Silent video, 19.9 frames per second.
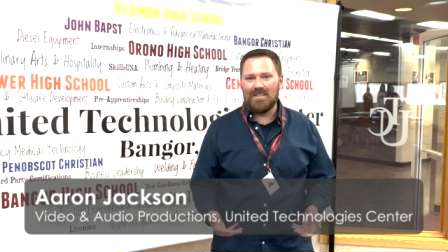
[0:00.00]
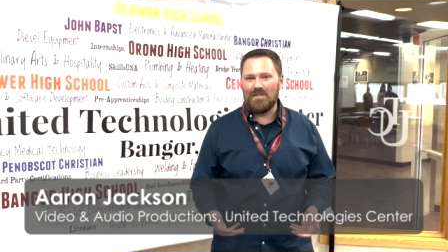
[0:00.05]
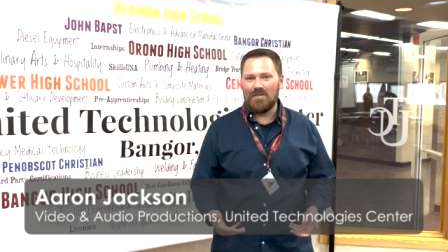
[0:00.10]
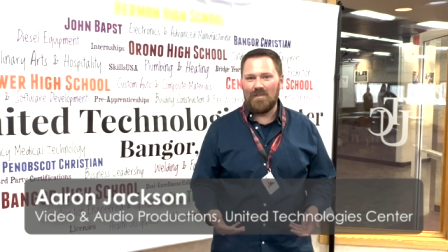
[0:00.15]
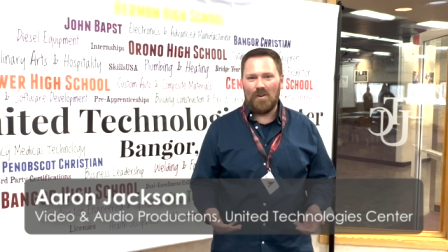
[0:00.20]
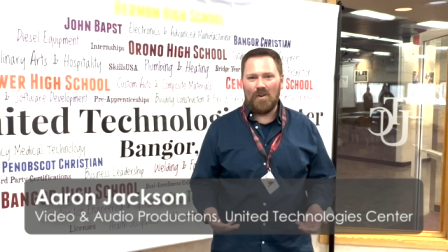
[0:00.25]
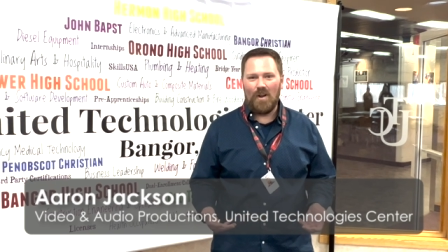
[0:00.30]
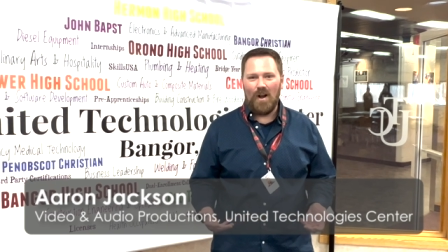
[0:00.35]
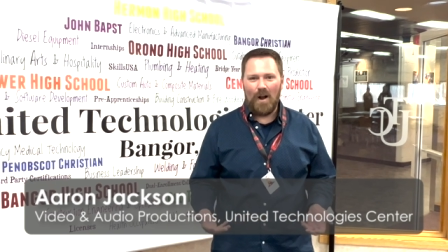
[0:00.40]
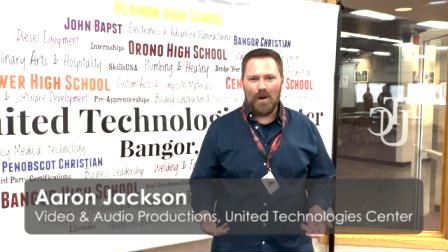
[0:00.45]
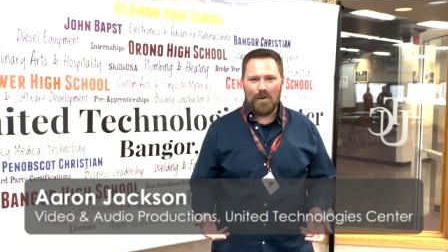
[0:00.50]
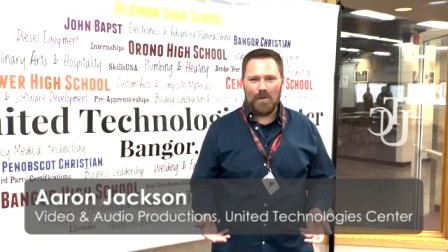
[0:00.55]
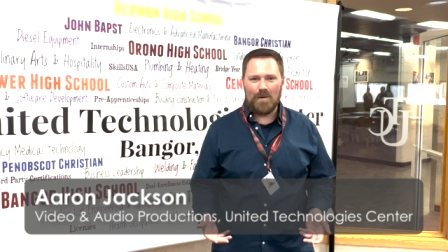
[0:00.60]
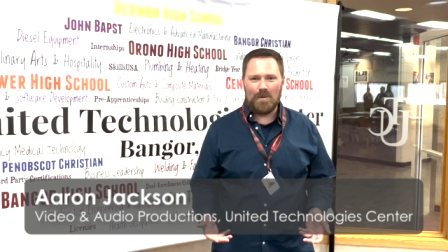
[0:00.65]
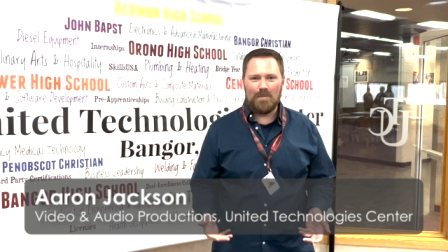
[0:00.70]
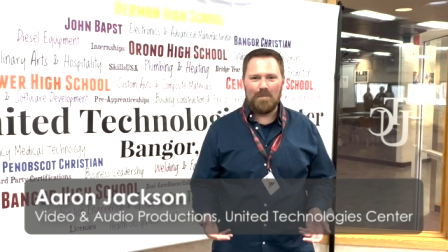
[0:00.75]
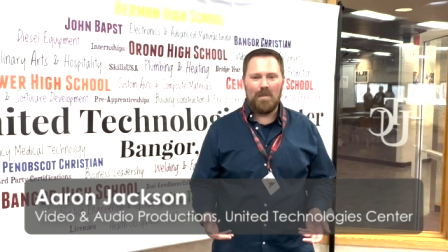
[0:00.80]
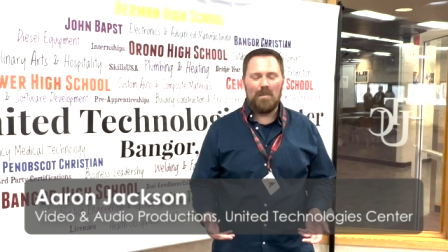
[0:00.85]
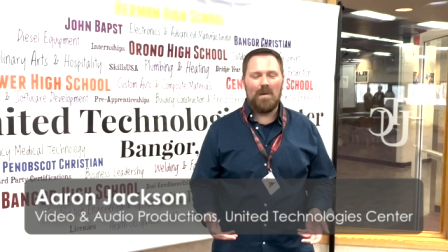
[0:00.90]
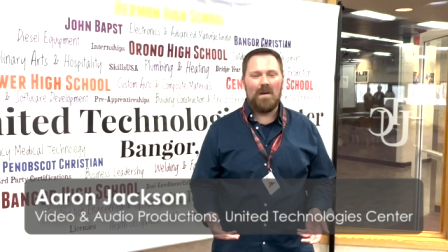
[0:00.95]
It's very
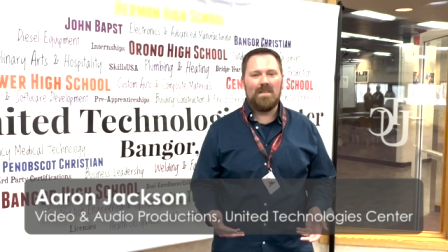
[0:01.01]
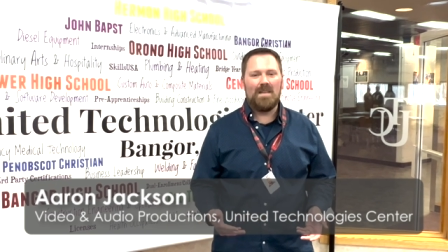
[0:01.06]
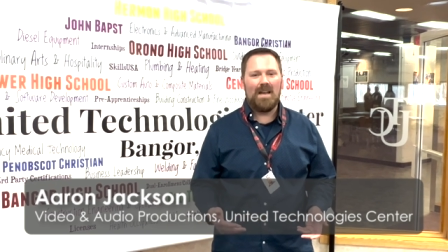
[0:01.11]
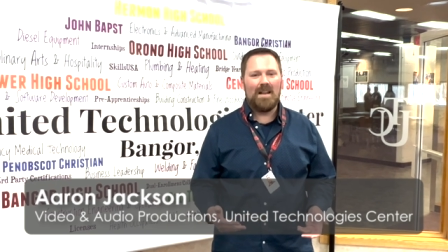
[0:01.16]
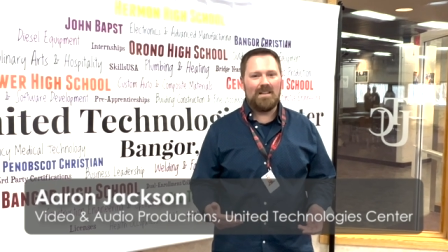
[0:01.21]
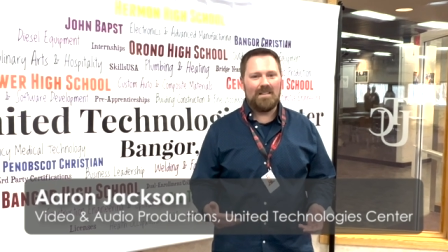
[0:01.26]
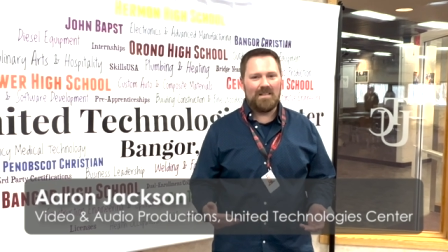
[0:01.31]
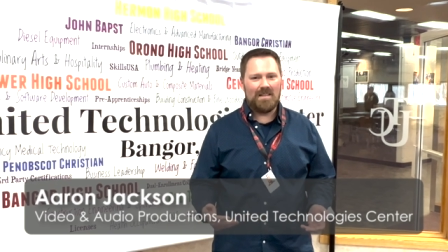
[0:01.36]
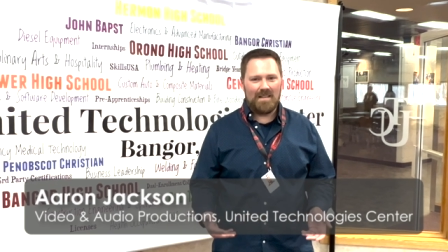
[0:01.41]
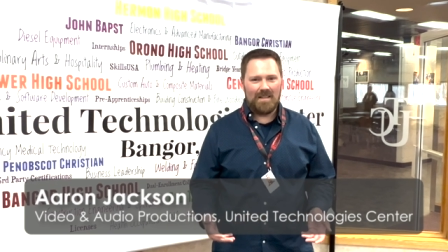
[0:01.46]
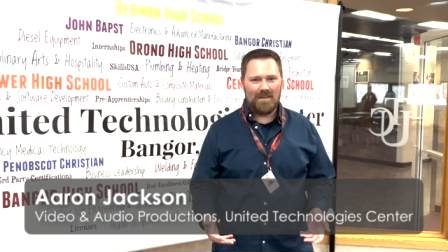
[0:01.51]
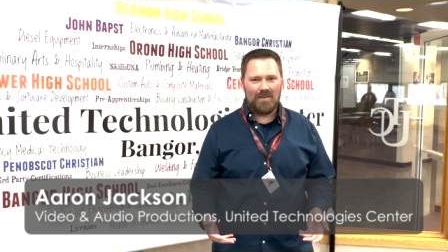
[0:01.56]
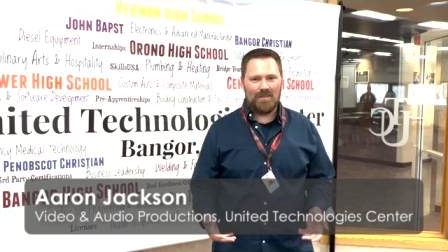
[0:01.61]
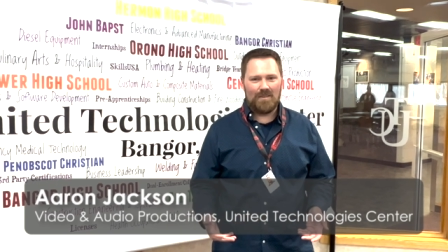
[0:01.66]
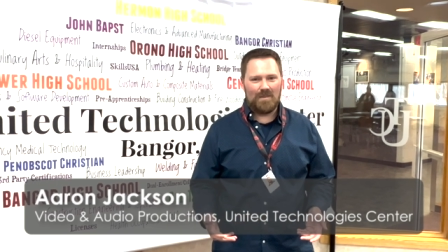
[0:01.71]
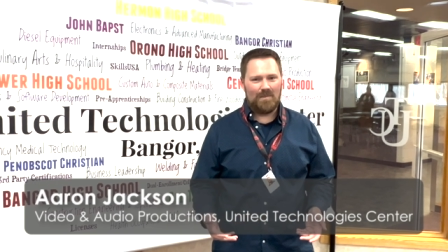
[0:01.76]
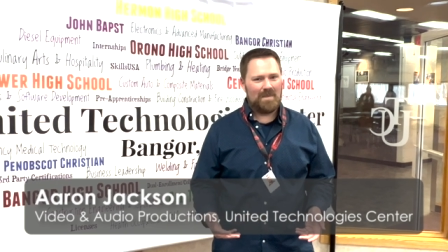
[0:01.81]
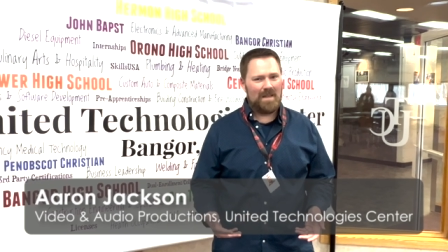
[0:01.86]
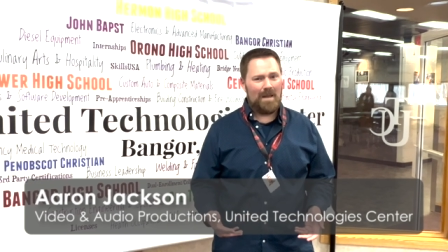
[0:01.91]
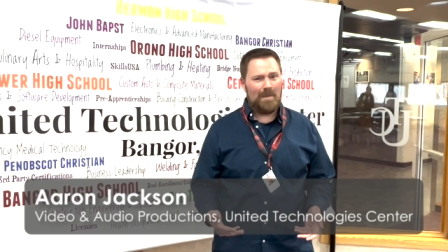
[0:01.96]
awkward. But by the end of the year,
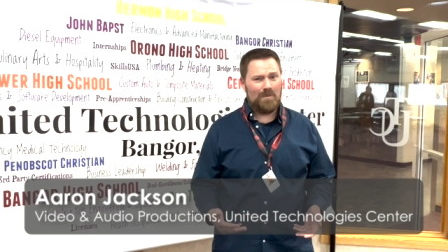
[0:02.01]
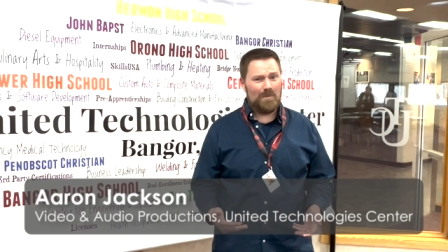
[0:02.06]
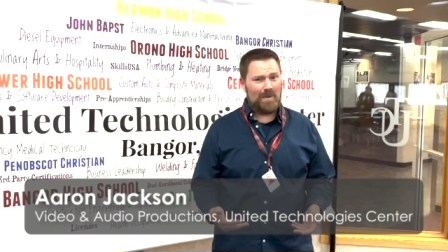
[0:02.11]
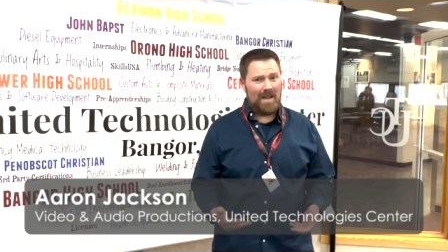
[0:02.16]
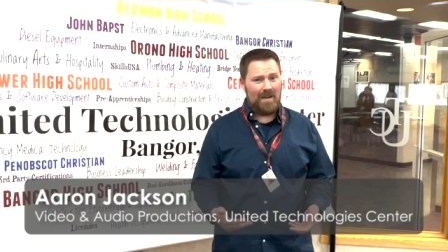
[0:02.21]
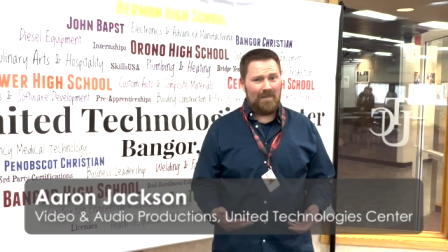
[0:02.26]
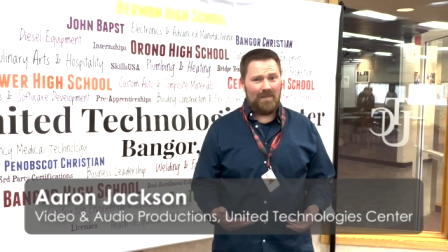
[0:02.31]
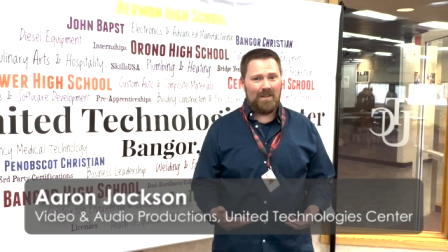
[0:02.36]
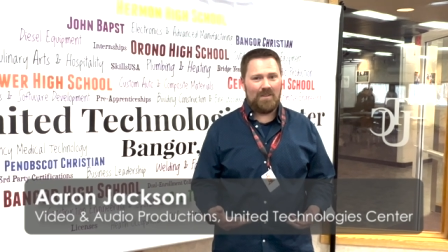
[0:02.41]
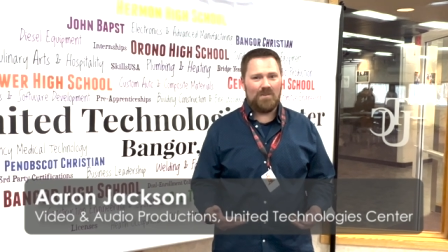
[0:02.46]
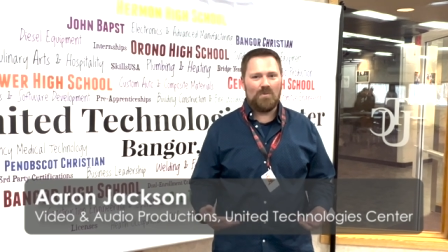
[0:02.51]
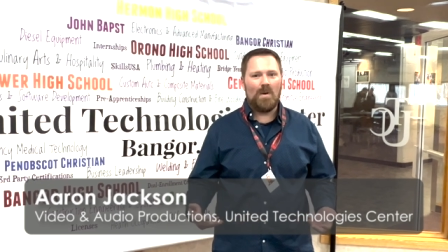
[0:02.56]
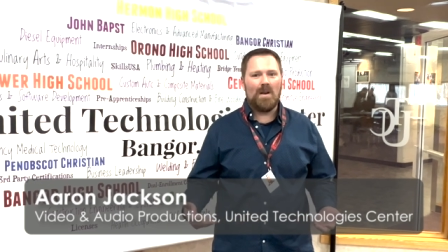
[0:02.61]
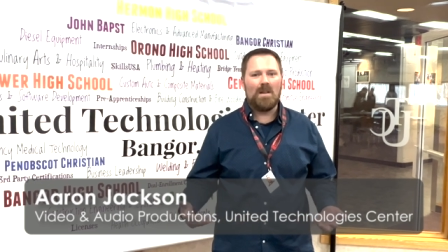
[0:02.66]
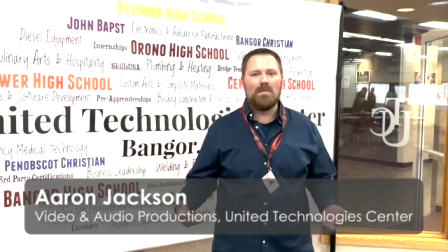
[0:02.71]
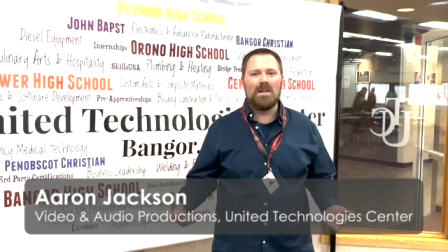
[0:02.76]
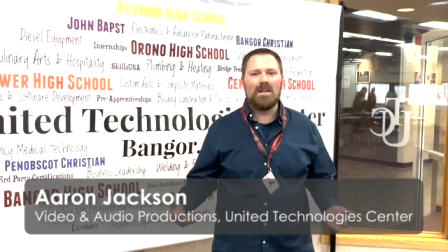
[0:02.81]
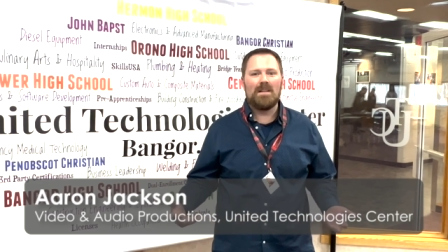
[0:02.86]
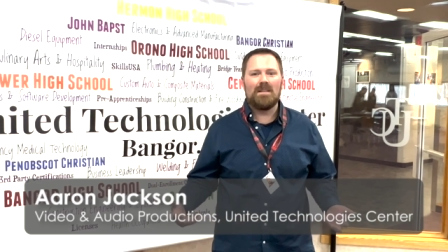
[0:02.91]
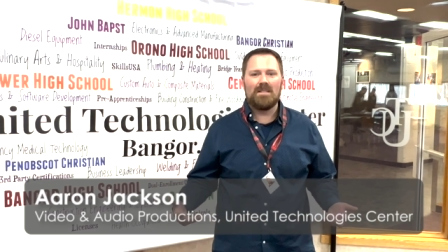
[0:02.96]
sometimes we have like
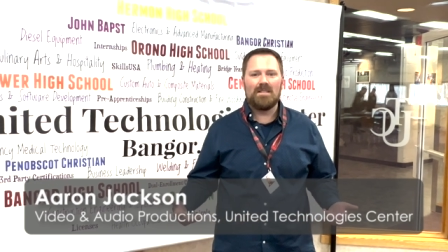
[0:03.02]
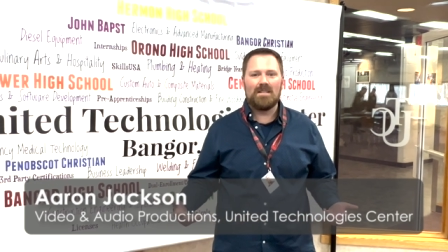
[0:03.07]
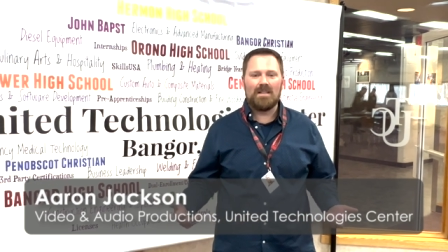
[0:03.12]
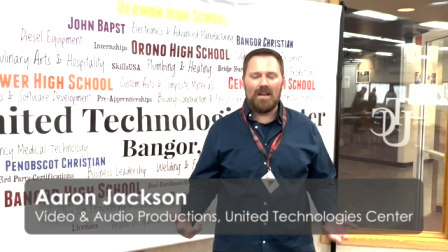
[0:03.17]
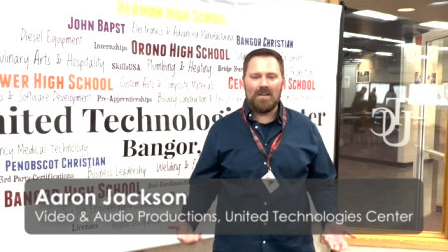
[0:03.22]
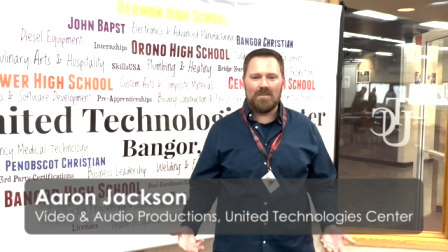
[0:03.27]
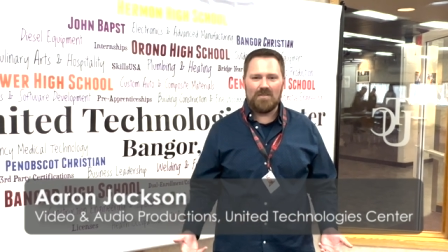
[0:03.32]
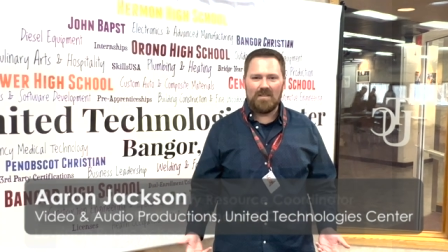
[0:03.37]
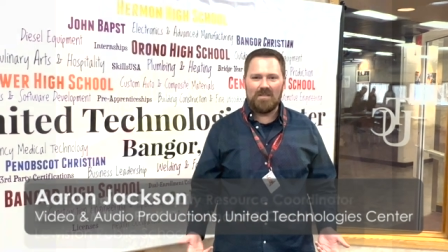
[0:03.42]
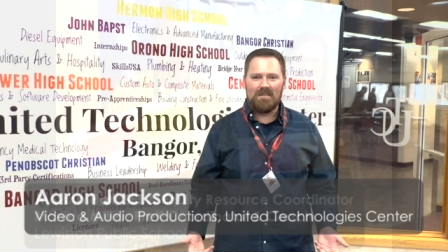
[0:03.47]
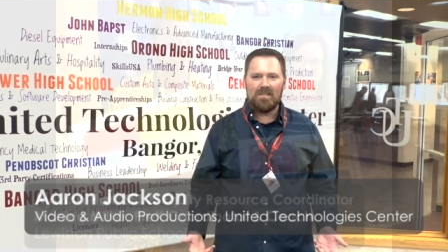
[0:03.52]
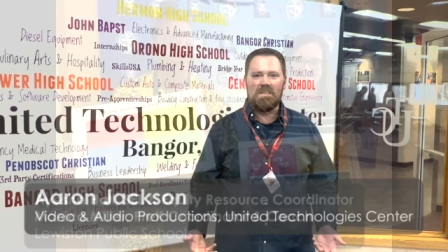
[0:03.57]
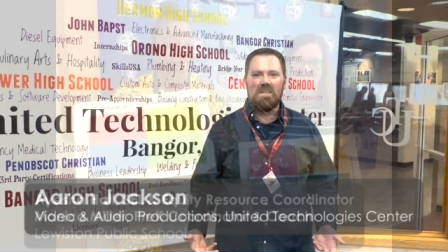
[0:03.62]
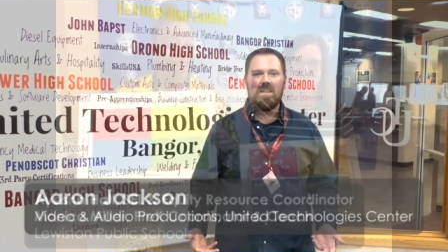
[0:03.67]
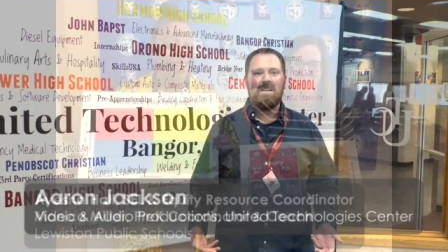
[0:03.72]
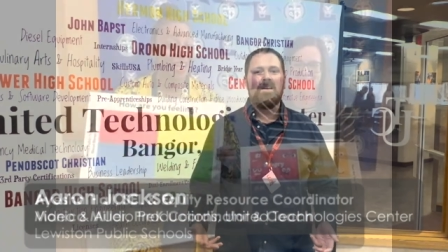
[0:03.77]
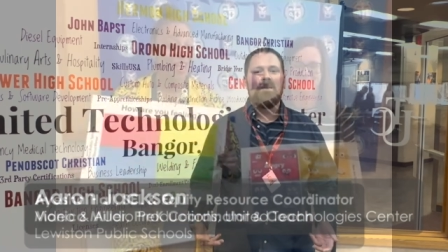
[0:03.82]
20 minute discussions.